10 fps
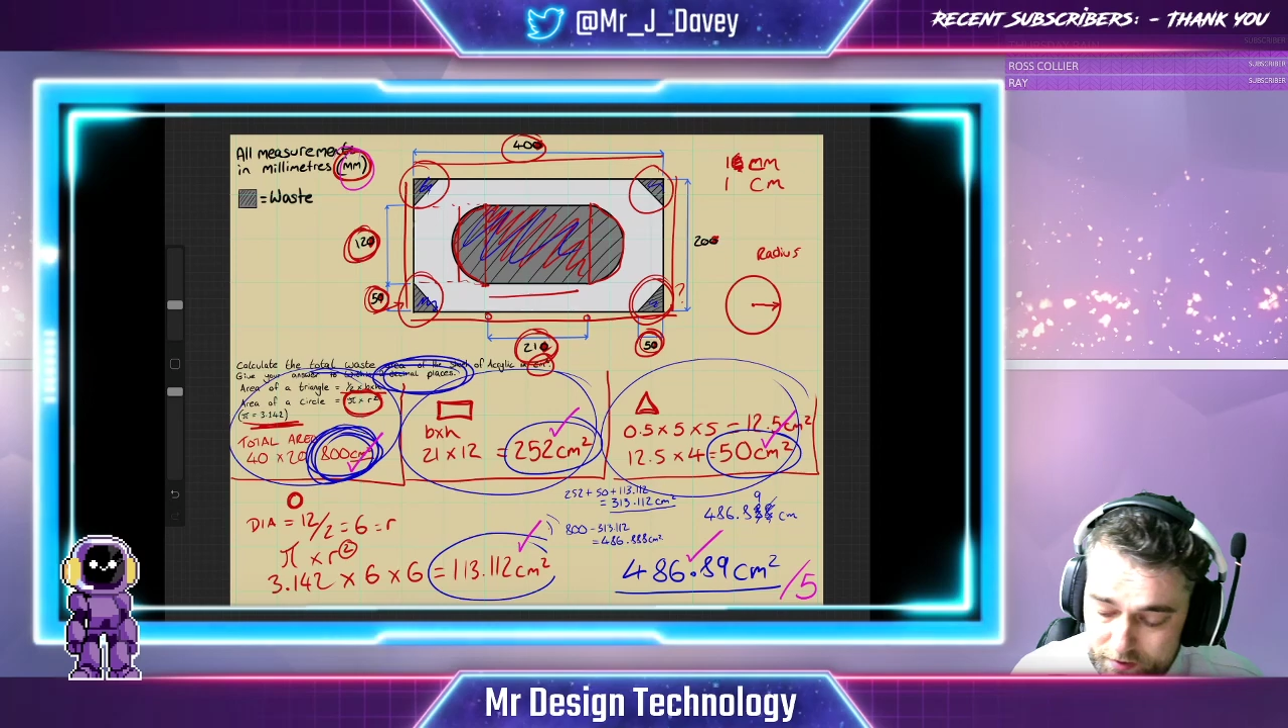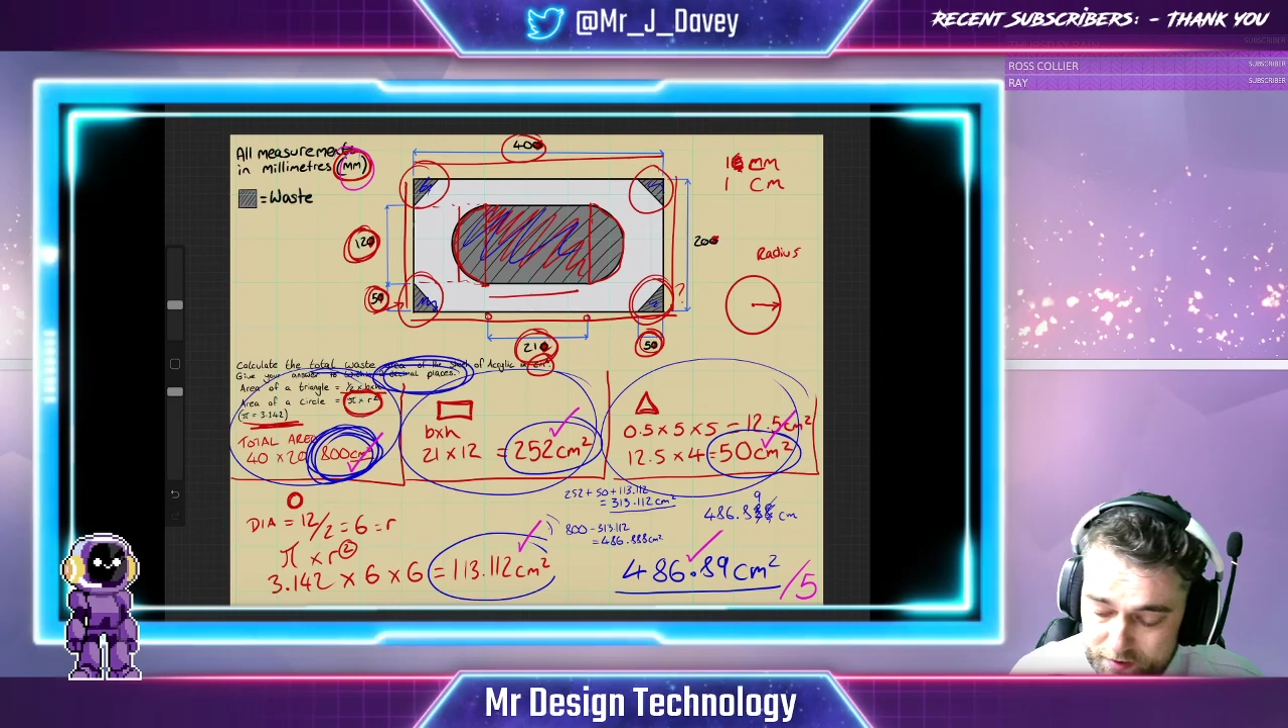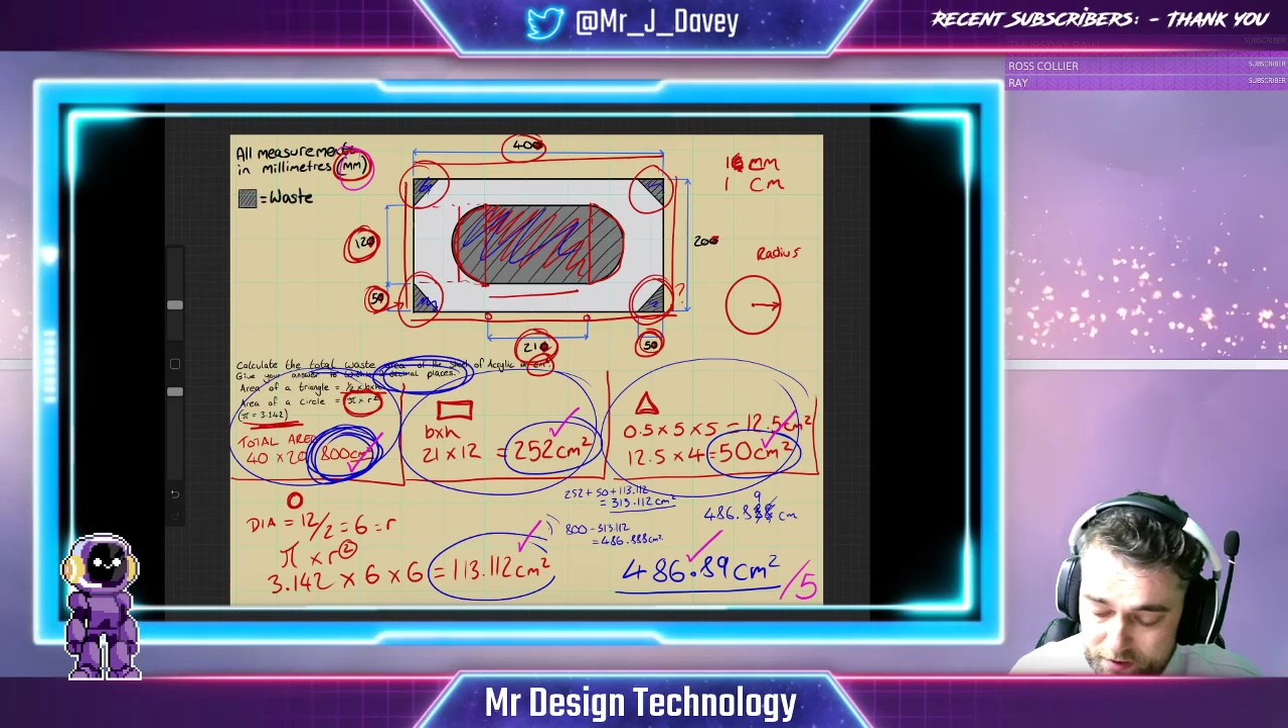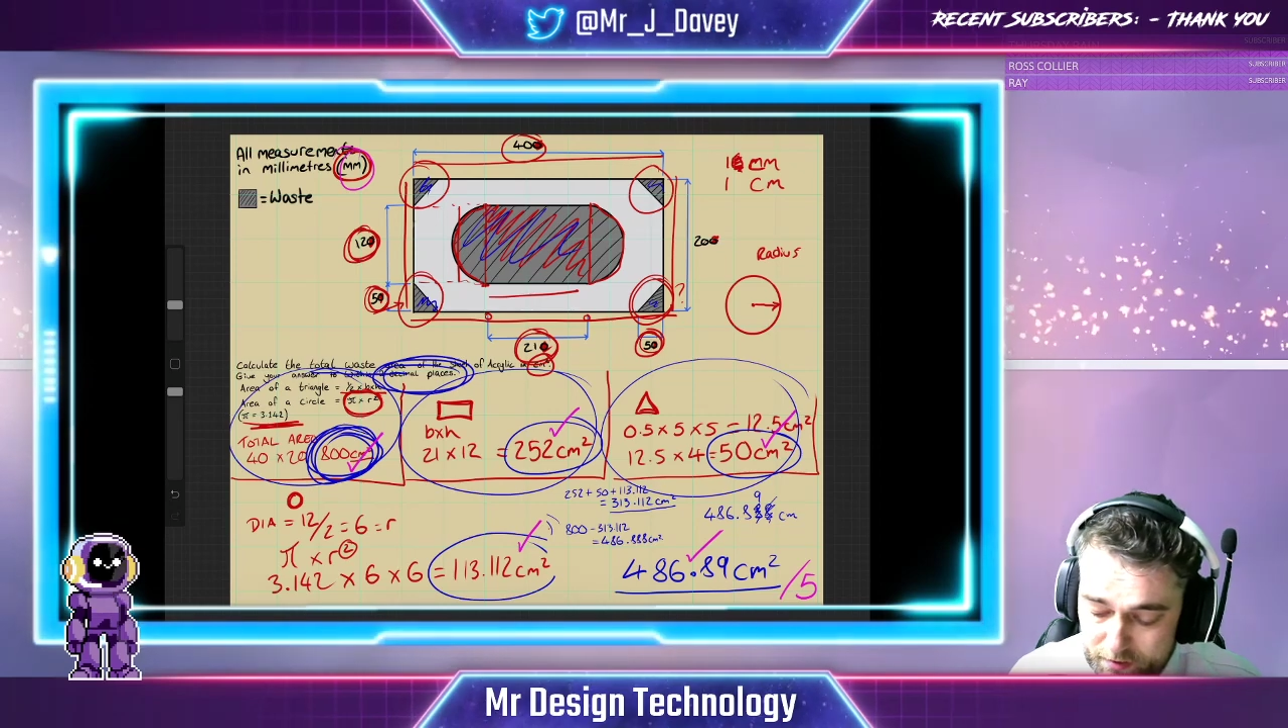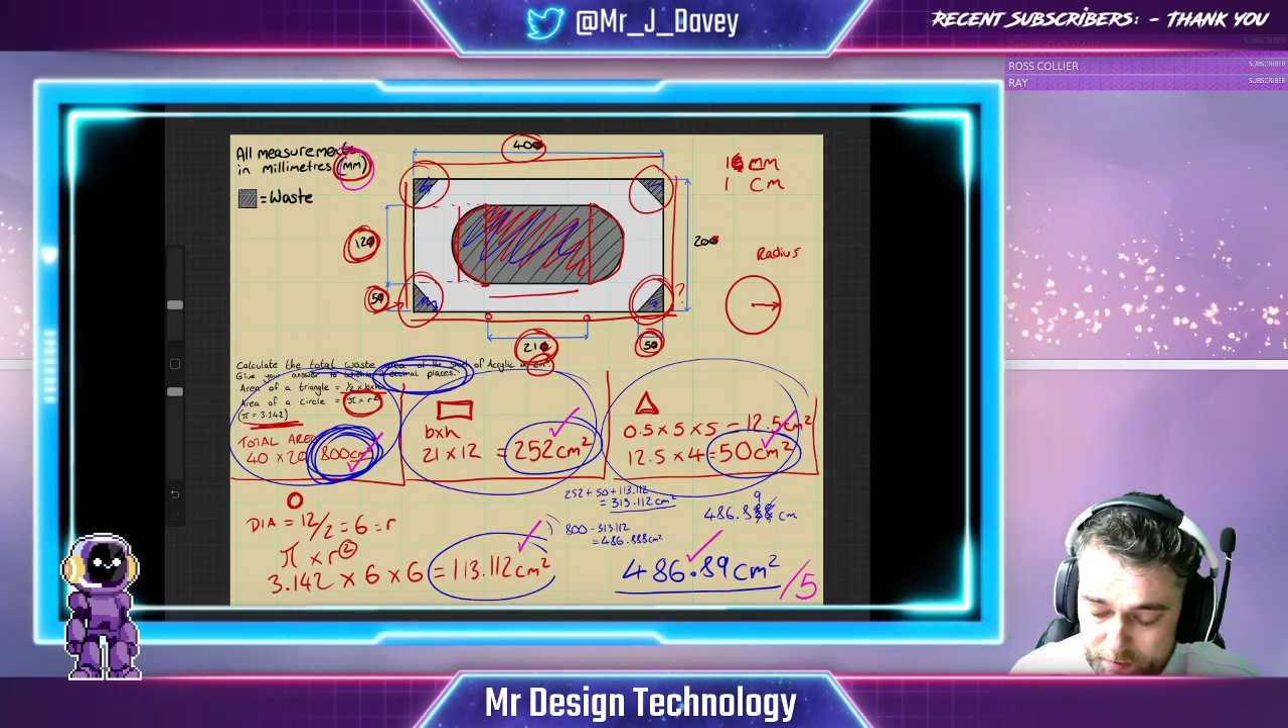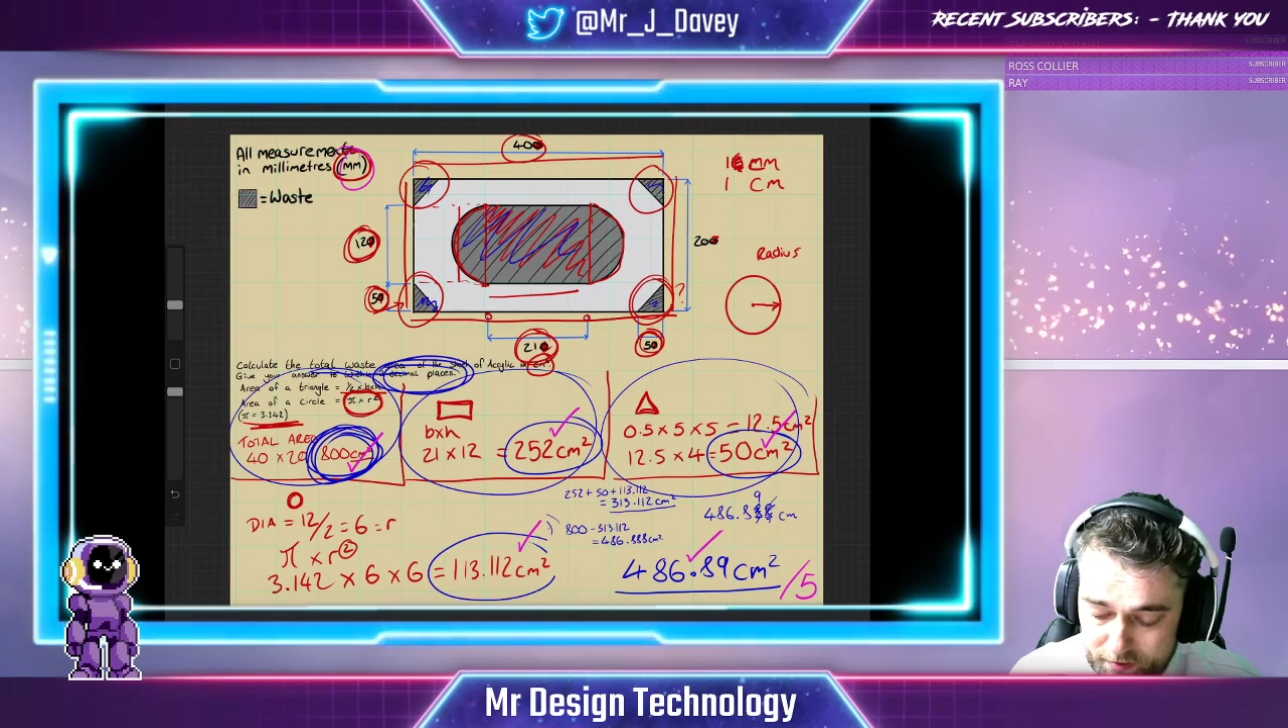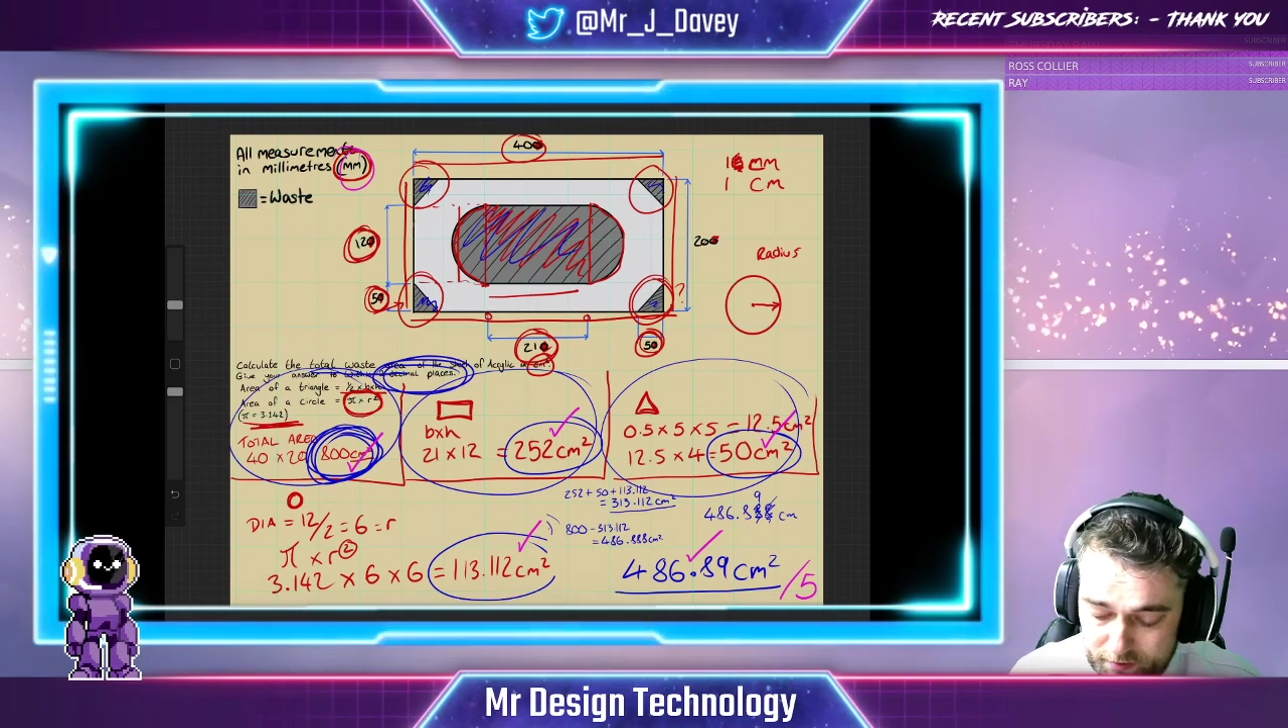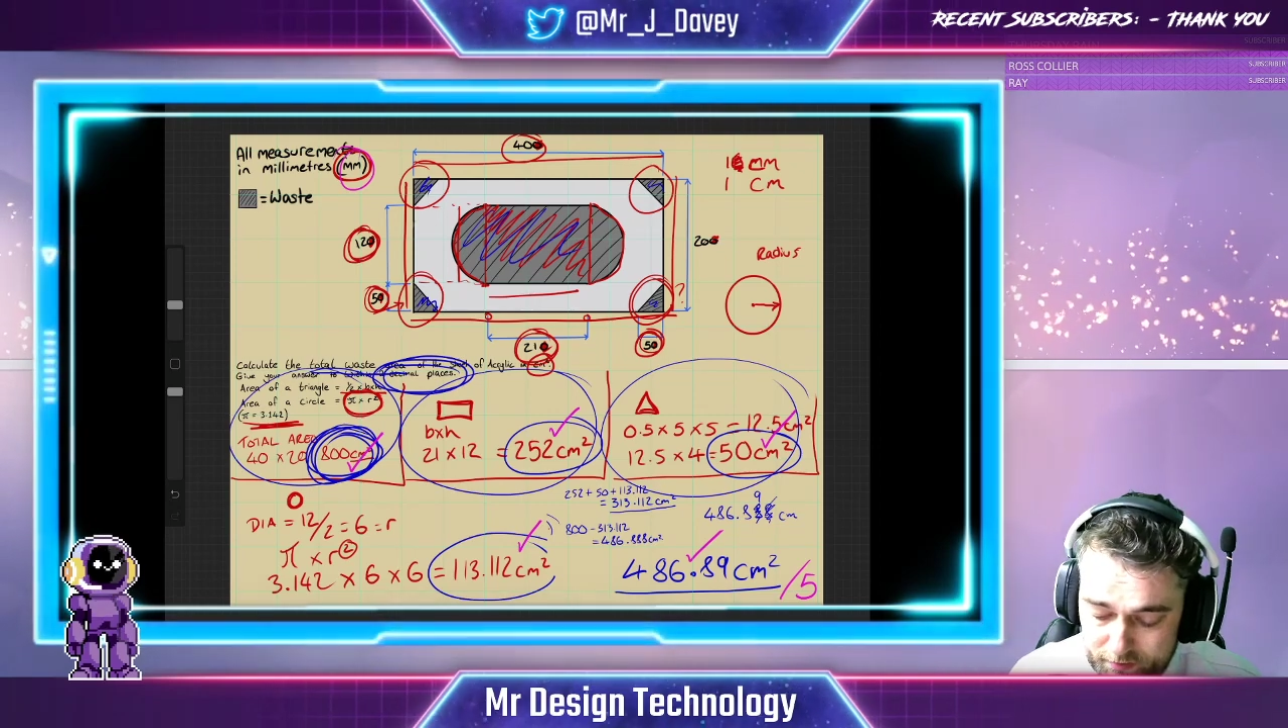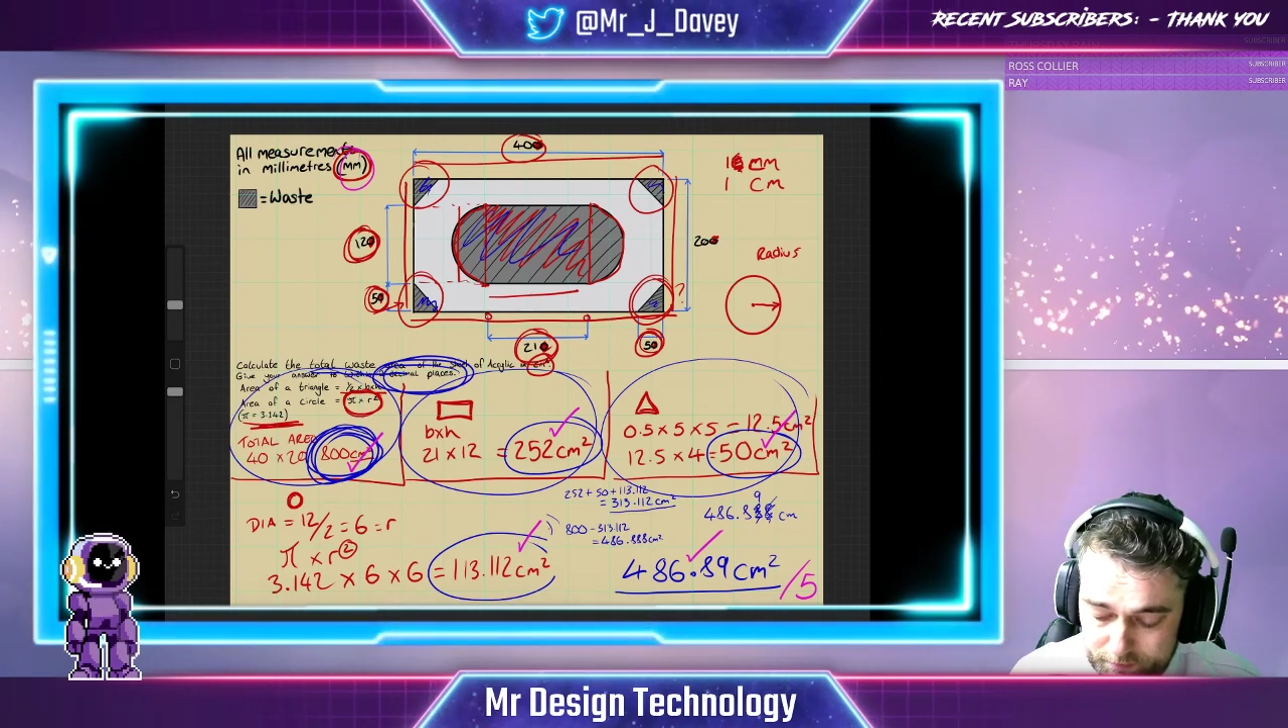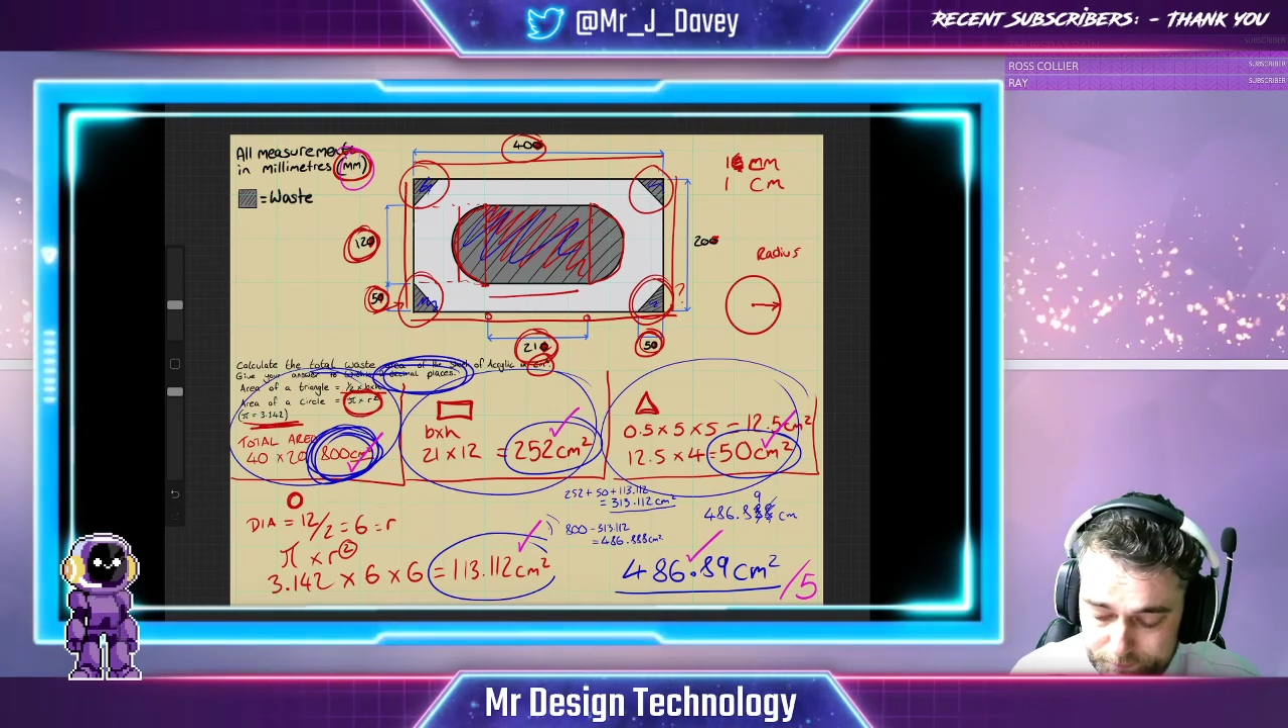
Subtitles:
centimetres,